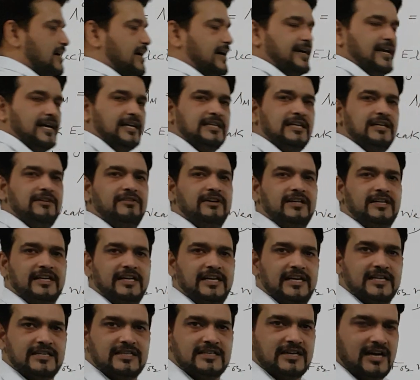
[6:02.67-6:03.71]

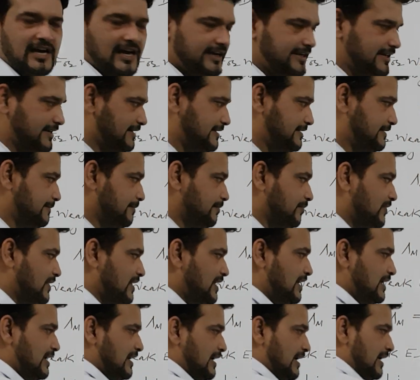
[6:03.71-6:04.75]
conductivity is high.
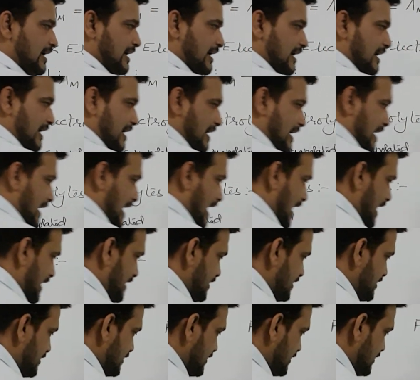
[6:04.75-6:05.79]
And